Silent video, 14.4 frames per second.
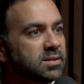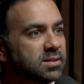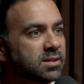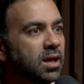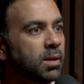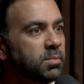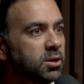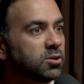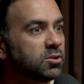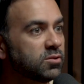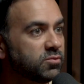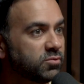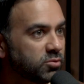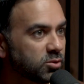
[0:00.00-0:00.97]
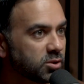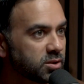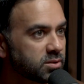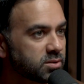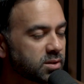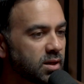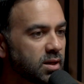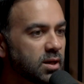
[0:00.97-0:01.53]
Islam here to the
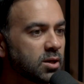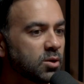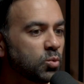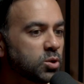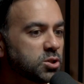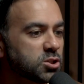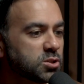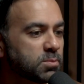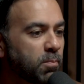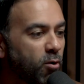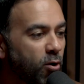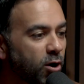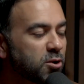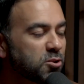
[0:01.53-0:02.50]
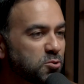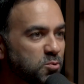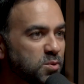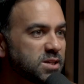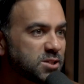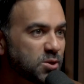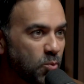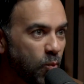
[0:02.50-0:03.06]
fullest, which is part of the
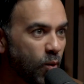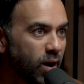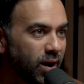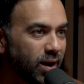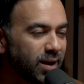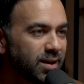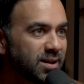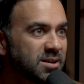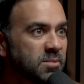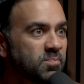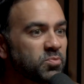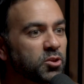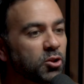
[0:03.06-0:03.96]
reason why Ooh.